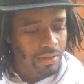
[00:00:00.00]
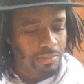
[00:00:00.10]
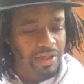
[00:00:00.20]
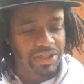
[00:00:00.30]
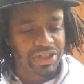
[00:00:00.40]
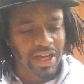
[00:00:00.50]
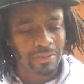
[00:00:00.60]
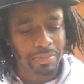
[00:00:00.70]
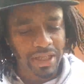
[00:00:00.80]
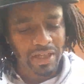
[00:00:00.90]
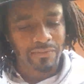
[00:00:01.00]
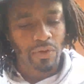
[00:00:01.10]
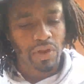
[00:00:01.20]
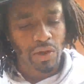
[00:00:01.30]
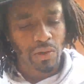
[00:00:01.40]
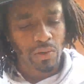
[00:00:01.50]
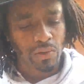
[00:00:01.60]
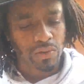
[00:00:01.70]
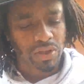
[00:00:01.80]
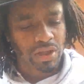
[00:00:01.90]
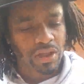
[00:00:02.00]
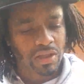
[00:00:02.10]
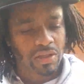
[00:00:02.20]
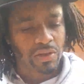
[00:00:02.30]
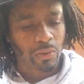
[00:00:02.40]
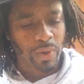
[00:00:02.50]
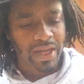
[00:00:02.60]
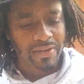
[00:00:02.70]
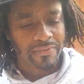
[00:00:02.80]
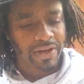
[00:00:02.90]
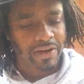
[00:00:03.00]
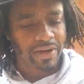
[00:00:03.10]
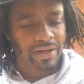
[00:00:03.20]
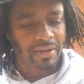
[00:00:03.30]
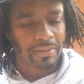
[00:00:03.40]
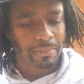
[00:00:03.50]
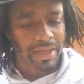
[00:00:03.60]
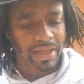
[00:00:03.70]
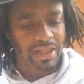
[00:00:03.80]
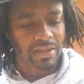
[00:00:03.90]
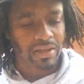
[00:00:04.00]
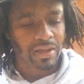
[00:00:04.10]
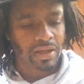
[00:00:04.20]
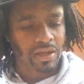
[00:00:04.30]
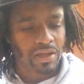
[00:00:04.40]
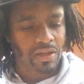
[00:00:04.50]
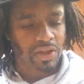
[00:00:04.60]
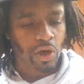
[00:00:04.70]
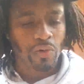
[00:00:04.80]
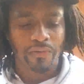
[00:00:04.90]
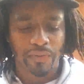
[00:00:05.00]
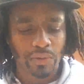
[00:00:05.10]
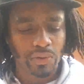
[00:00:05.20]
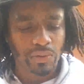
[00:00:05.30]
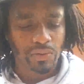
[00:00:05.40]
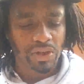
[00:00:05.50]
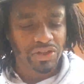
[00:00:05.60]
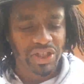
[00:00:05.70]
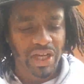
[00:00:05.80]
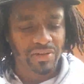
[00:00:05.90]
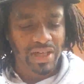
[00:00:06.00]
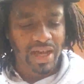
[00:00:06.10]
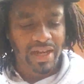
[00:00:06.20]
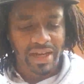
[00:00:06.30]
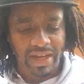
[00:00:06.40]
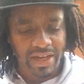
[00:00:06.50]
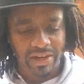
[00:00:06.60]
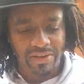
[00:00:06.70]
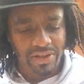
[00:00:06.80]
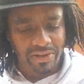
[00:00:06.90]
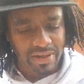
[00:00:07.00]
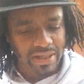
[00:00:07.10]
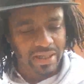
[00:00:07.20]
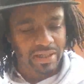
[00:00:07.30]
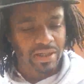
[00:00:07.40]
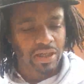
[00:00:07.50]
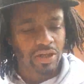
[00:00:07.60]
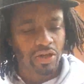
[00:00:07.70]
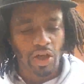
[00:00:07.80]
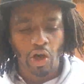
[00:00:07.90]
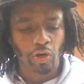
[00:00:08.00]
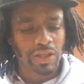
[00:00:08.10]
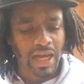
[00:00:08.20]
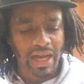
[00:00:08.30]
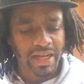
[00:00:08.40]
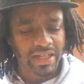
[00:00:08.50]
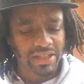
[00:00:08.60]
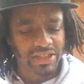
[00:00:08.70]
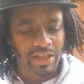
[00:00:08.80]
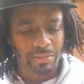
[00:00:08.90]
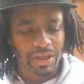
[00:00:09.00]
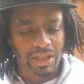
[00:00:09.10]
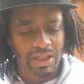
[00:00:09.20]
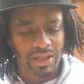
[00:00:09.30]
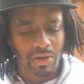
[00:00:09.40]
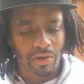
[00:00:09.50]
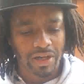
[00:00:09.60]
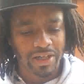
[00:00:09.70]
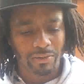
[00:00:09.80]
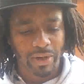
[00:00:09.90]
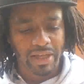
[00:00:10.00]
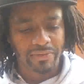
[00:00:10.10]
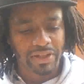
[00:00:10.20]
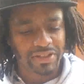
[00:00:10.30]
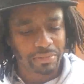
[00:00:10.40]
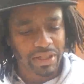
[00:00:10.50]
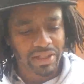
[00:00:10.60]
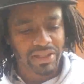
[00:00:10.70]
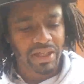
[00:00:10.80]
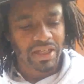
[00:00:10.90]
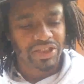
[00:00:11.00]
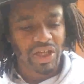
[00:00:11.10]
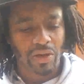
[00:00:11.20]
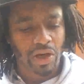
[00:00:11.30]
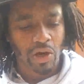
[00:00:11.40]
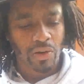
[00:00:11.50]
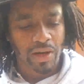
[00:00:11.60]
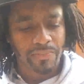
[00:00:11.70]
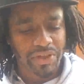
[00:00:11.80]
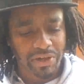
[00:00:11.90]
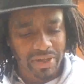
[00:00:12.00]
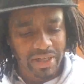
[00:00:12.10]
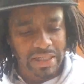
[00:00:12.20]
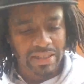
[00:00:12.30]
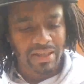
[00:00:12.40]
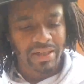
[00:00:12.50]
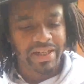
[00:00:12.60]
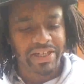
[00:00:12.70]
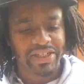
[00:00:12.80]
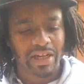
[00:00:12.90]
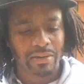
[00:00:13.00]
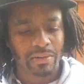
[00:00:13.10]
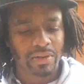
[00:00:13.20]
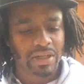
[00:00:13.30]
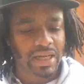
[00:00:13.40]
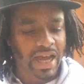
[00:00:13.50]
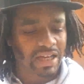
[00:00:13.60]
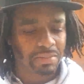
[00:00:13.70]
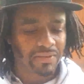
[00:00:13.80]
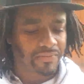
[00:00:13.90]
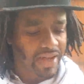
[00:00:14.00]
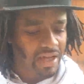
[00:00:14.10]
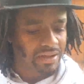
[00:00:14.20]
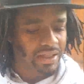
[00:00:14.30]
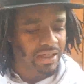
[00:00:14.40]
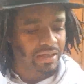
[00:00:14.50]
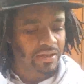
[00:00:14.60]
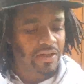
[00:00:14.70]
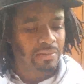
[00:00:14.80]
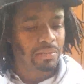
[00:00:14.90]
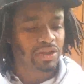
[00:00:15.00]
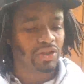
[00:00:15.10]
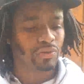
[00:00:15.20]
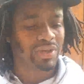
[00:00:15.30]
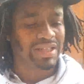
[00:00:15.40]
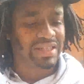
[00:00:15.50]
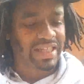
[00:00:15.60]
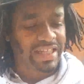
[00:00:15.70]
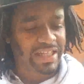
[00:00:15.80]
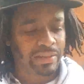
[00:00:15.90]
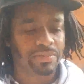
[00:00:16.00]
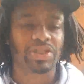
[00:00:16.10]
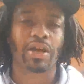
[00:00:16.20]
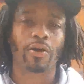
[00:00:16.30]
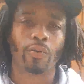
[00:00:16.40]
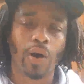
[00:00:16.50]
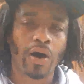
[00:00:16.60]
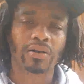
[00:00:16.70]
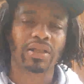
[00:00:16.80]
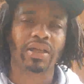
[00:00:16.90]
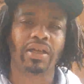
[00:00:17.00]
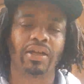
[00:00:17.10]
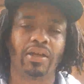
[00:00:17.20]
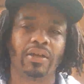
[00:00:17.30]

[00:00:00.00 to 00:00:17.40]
But it shall be for those, the wayfaring men, though fools shall not err therein. No lion shall be there, or any ravenous beast shall go up therein. It shall not be found there, but the redeemed shall walk there.